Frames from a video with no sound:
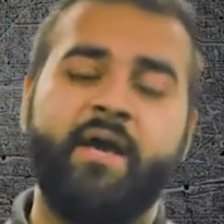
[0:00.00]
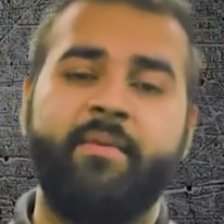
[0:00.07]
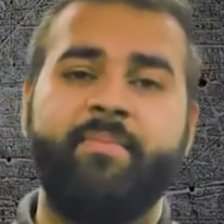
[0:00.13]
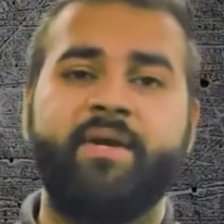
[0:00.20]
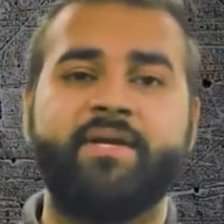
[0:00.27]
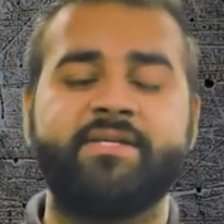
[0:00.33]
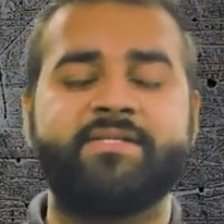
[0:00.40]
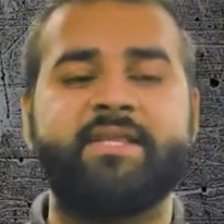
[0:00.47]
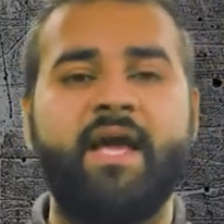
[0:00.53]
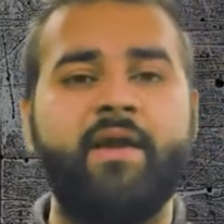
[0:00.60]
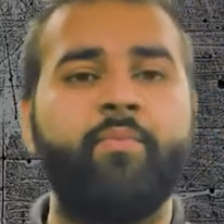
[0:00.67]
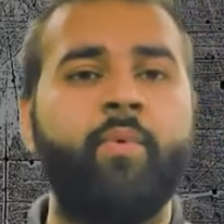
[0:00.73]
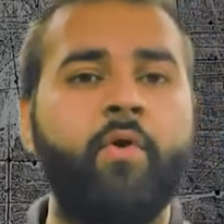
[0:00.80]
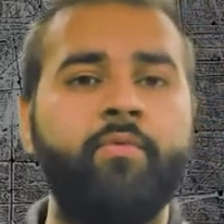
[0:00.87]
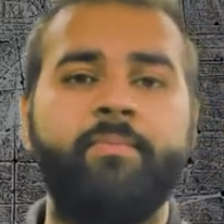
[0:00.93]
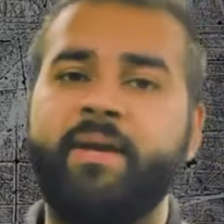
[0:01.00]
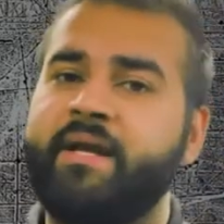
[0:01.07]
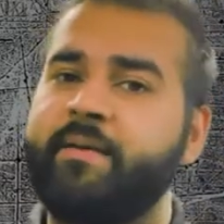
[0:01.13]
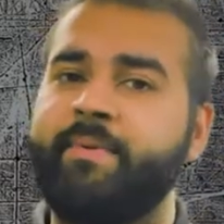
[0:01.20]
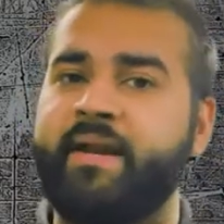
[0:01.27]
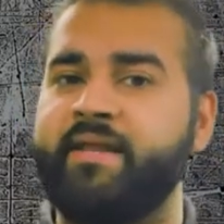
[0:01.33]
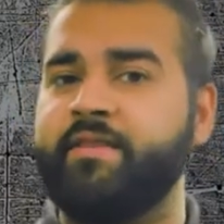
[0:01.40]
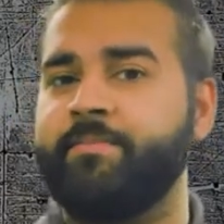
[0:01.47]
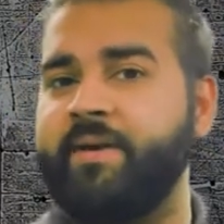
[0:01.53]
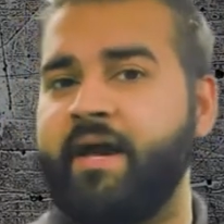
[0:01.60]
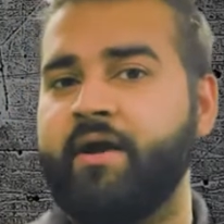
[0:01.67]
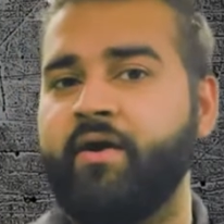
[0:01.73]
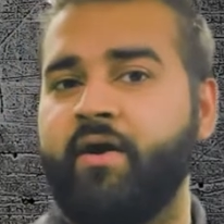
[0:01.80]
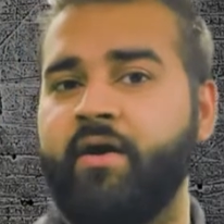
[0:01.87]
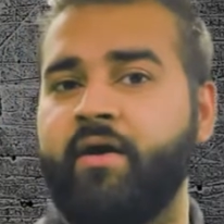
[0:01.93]
because they won't be Cabal the
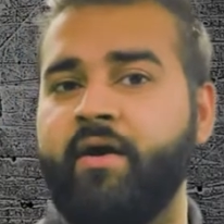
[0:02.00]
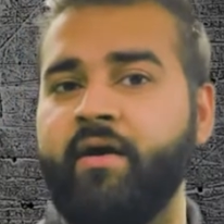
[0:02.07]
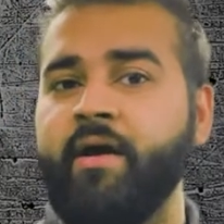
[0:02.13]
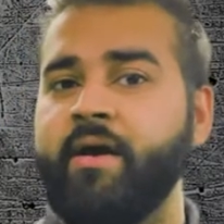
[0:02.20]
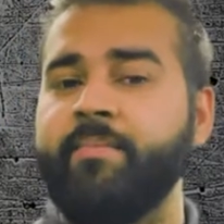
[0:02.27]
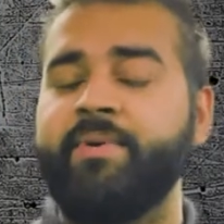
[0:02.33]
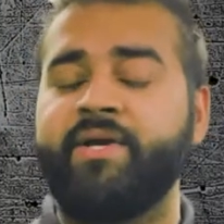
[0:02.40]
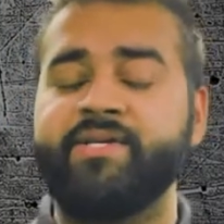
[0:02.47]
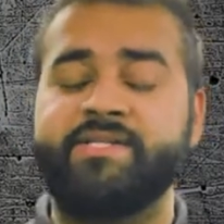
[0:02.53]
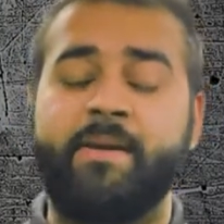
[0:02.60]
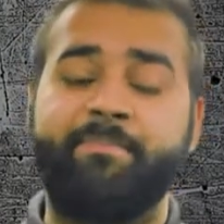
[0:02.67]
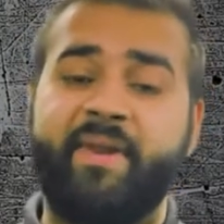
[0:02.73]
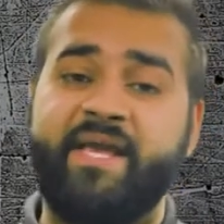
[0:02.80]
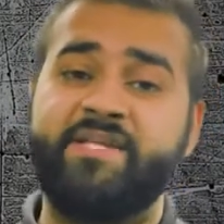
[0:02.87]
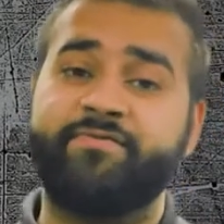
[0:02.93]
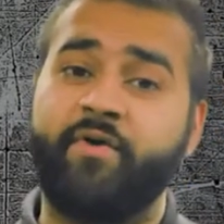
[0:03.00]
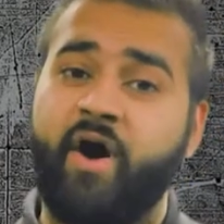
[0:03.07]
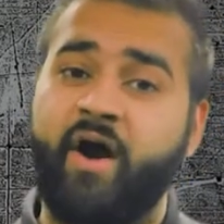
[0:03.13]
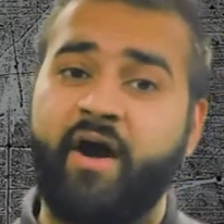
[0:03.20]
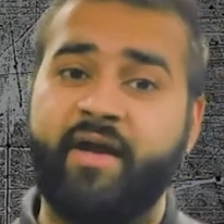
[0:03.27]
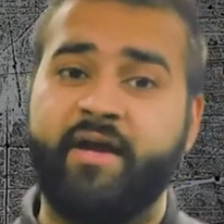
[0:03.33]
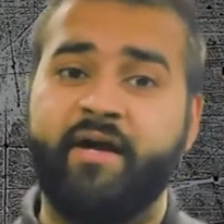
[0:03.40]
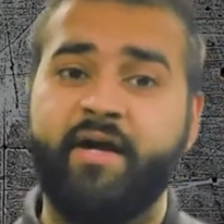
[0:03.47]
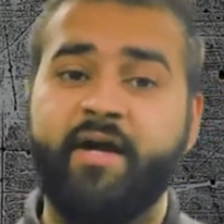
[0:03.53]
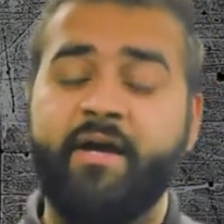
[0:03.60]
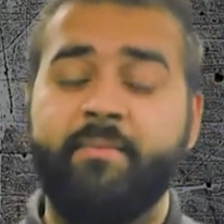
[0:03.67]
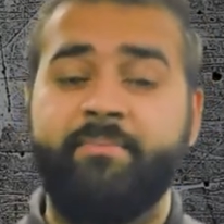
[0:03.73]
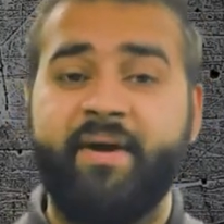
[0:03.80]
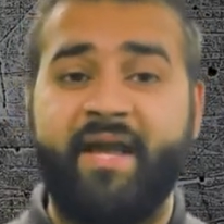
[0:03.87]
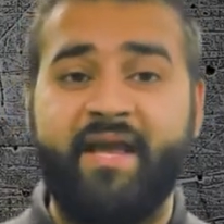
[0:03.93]
Black Heart because they're blades for hire,
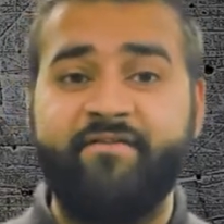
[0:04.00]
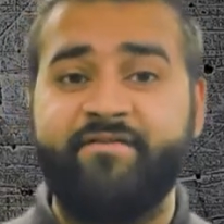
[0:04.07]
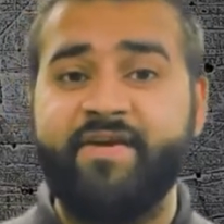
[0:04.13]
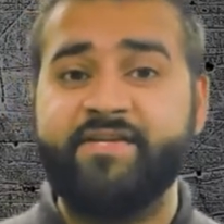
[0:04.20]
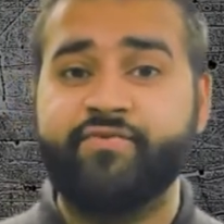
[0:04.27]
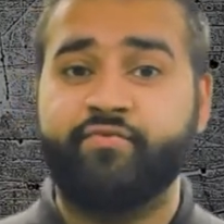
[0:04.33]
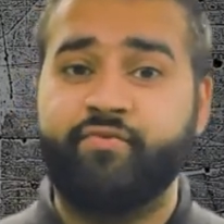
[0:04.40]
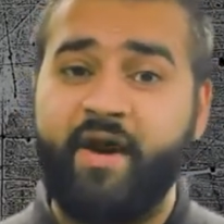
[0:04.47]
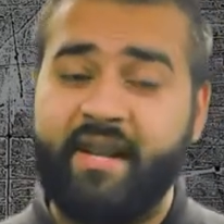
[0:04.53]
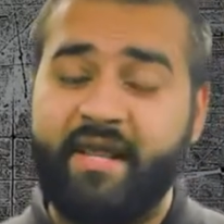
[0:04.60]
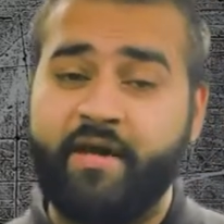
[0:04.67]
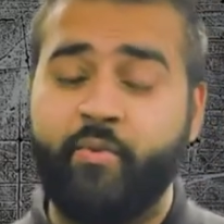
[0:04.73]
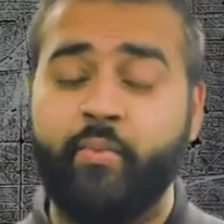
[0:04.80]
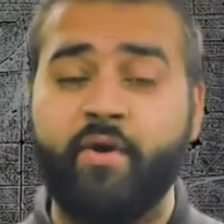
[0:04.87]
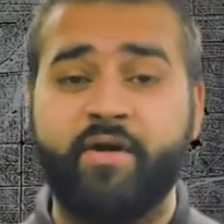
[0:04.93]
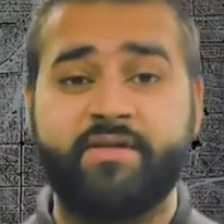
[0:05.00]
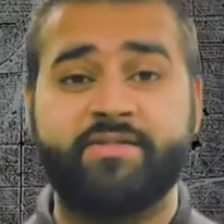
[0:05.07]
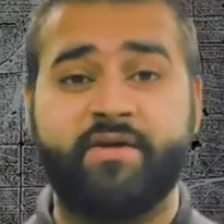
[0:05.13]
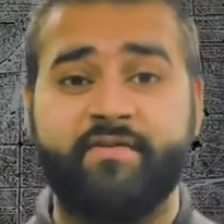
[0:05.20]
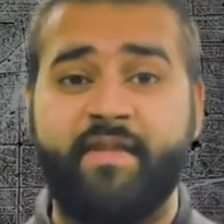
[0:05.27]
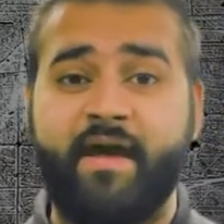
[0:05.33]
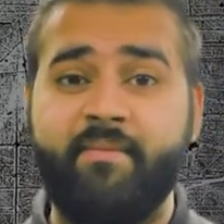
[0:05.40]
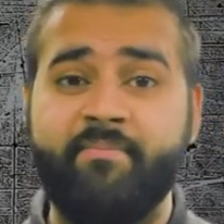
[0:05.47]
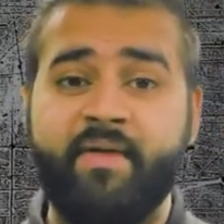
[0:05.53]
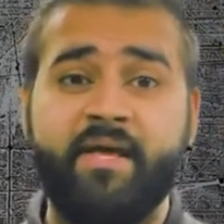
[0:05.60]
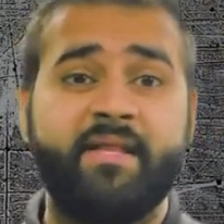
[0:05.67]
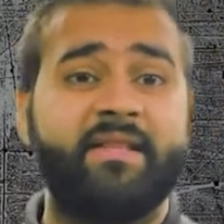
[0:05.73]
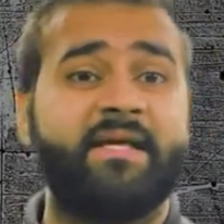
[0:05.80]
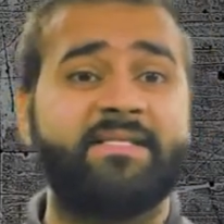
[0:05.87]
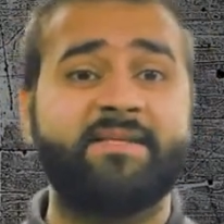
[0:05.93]
but if his relic works on them,
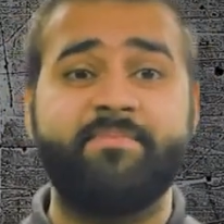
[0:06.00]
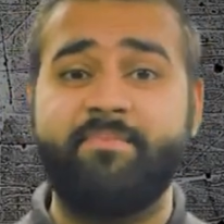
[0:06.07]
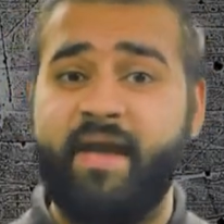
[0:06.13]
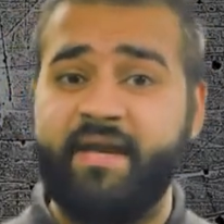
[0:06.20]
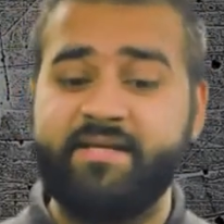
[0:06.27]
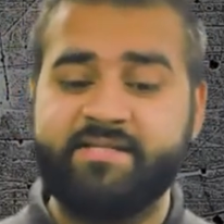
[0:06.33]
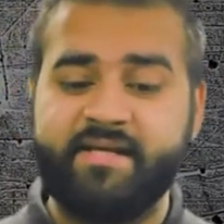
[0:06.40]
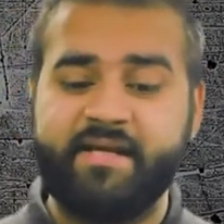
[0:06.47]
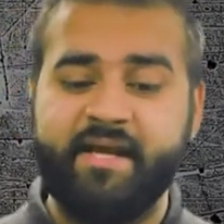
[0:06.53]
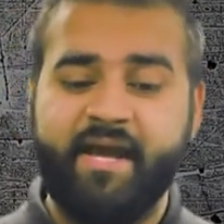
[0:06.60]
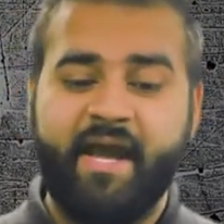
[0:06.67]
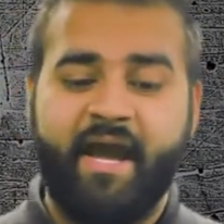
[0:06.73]
that's amazing.